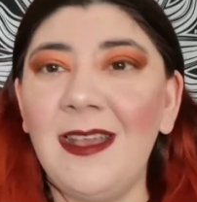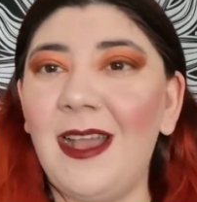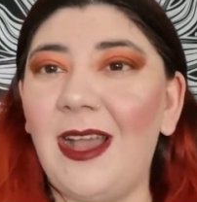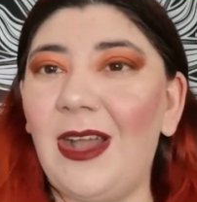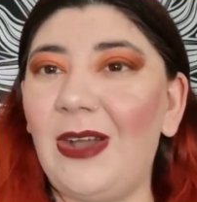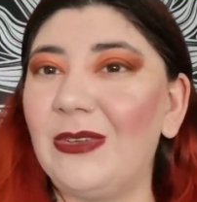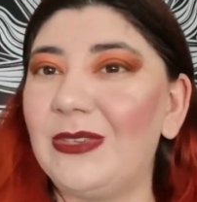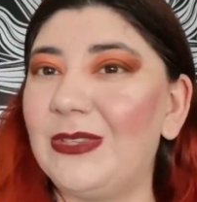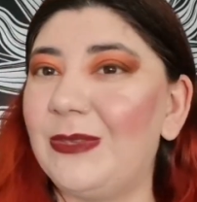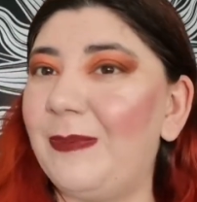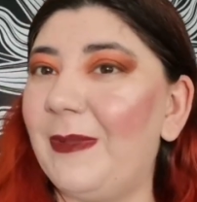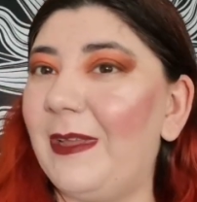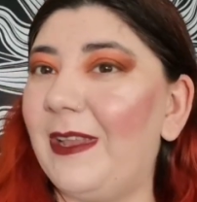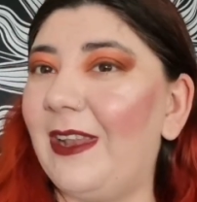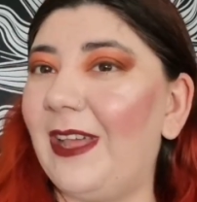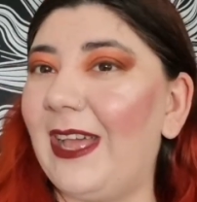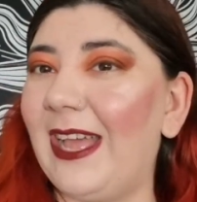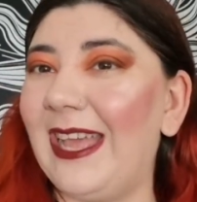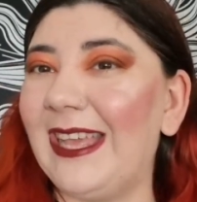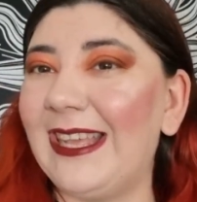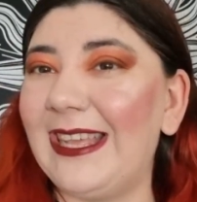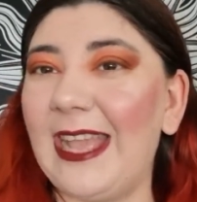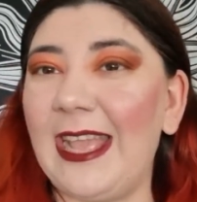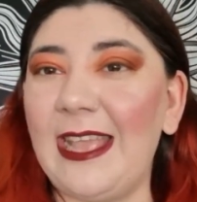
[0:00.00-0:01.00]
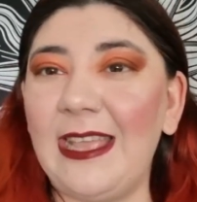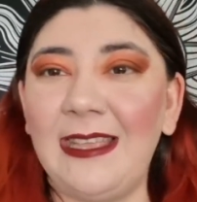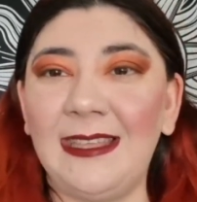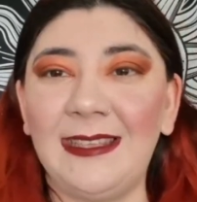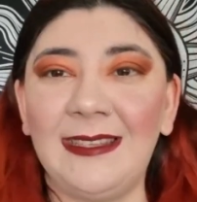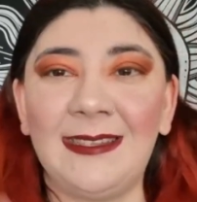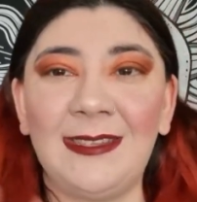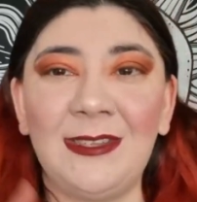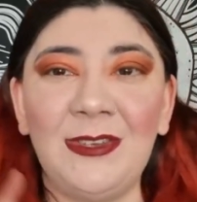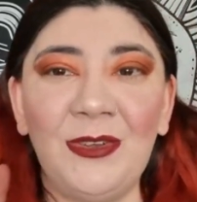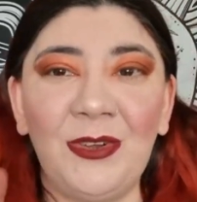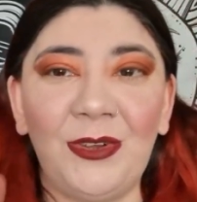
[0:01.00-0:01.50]
I was a bit like, okay,
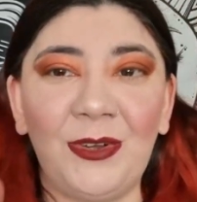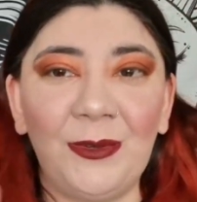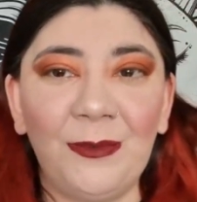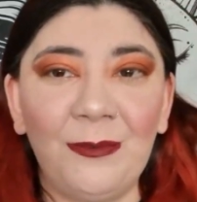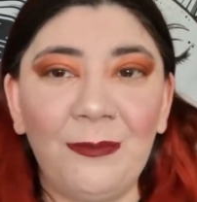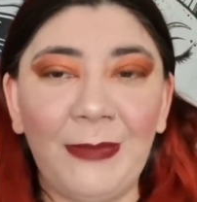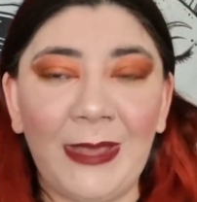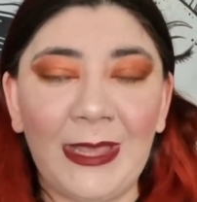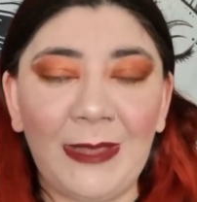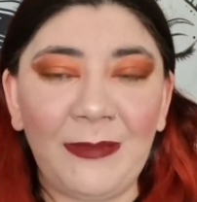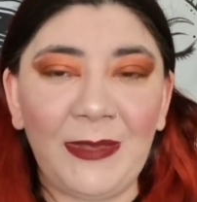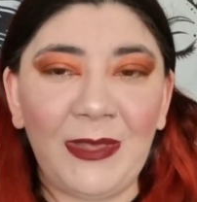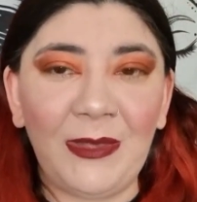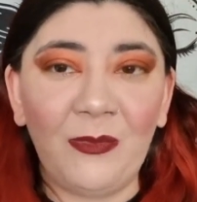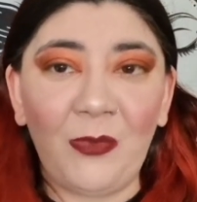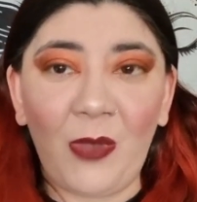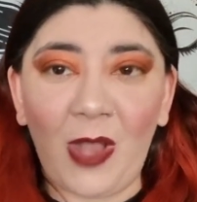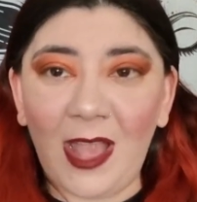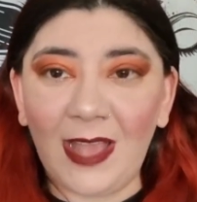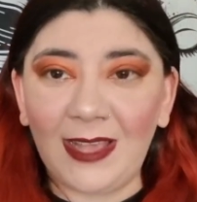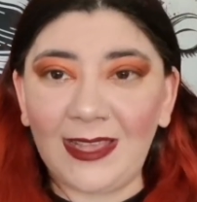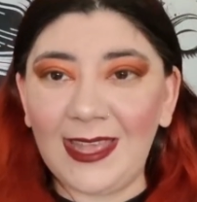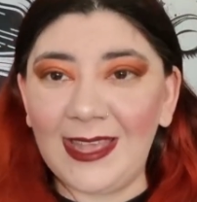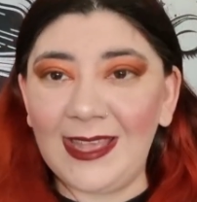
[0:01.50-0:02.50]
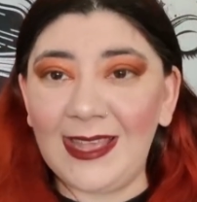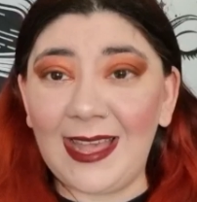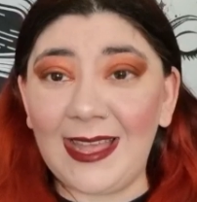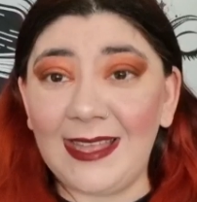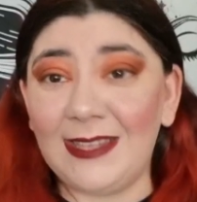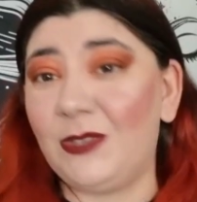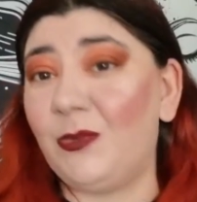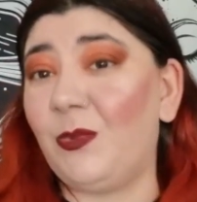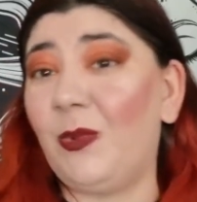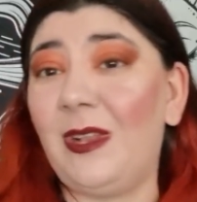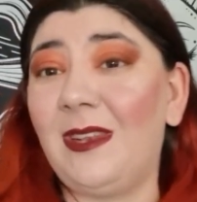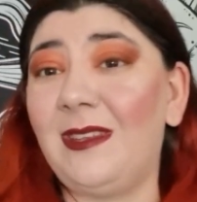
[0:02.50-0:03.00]
it's not maybe working
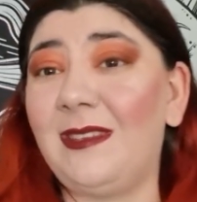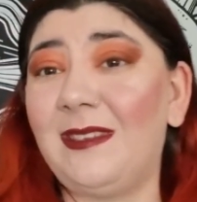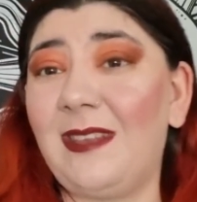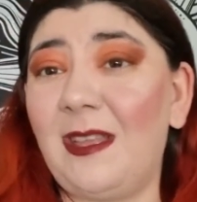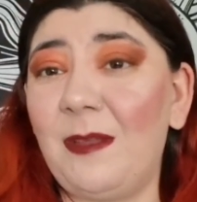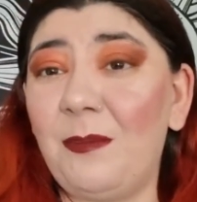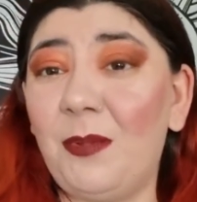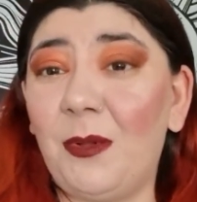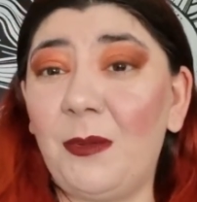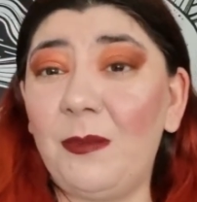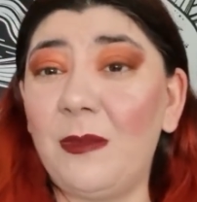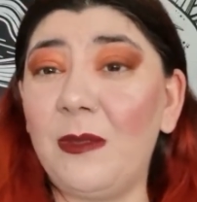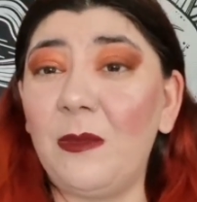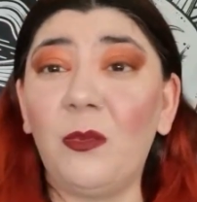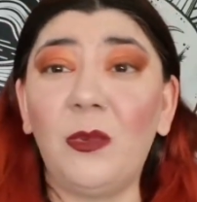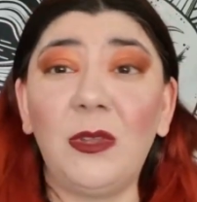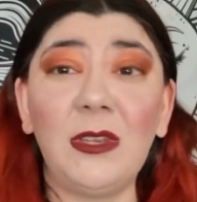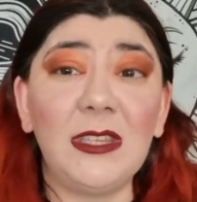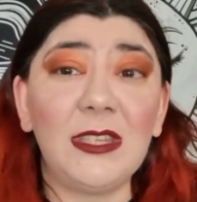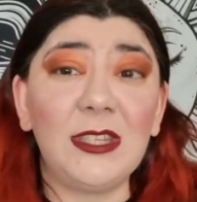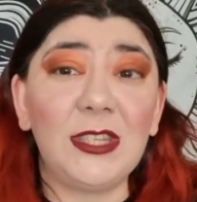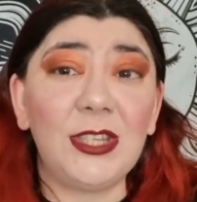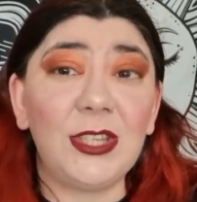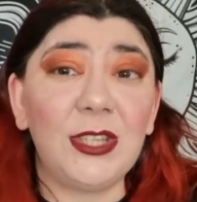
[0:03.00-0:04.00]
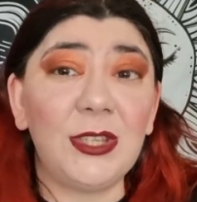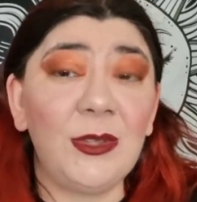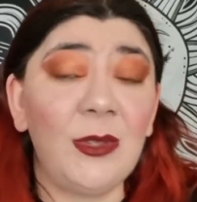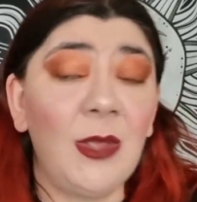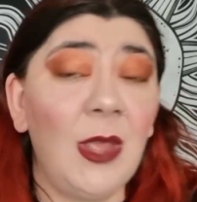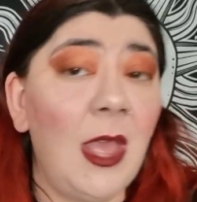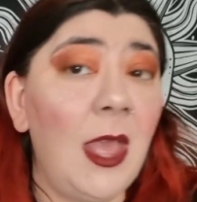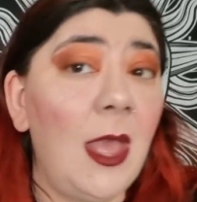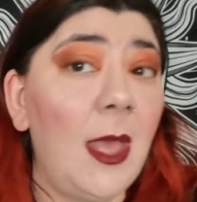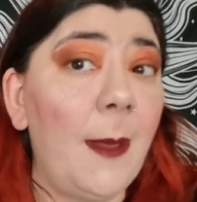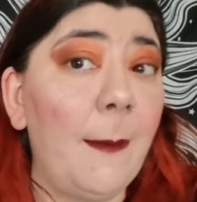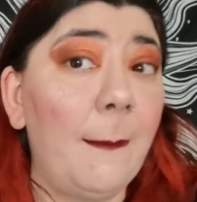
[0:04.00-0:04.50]
as well as I probably want it to,
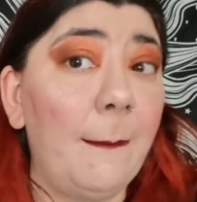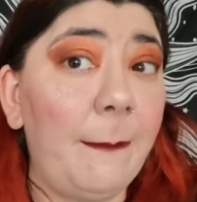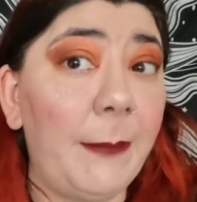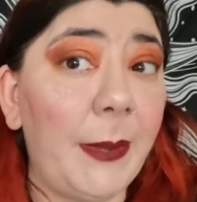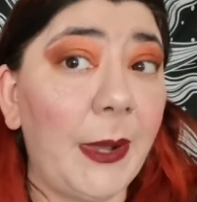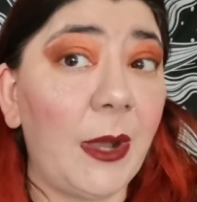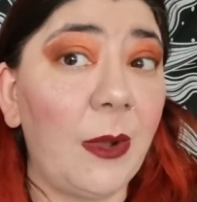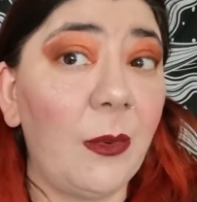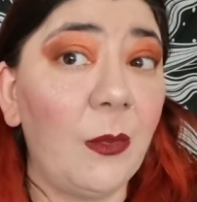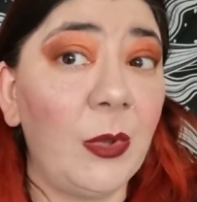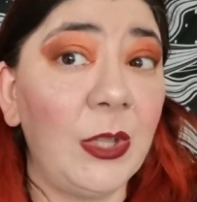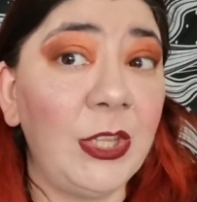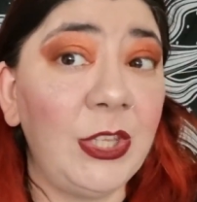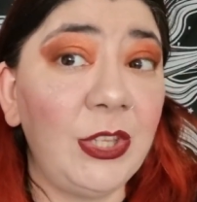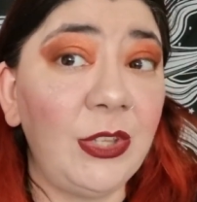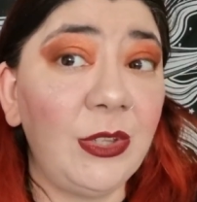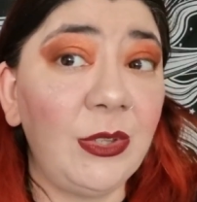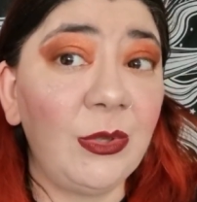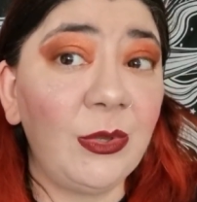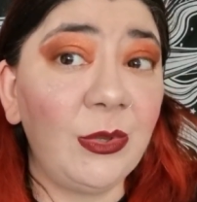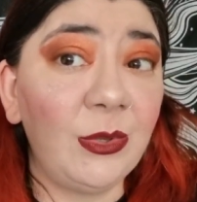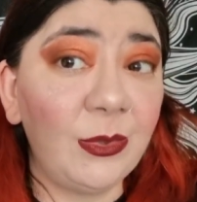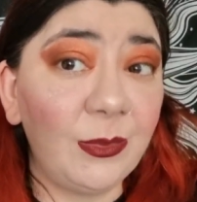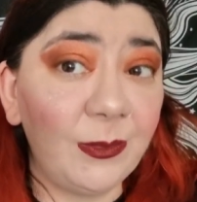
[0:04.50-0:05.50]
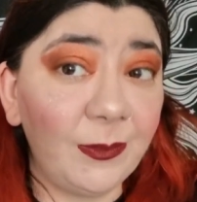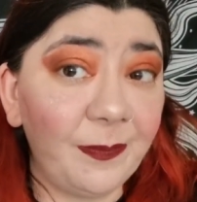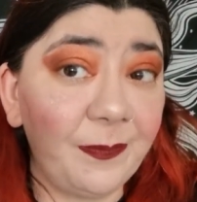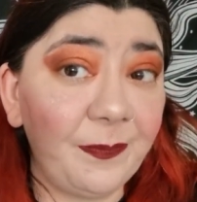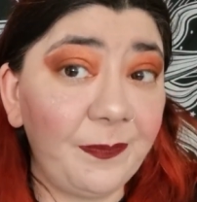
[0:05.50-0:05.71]
but when you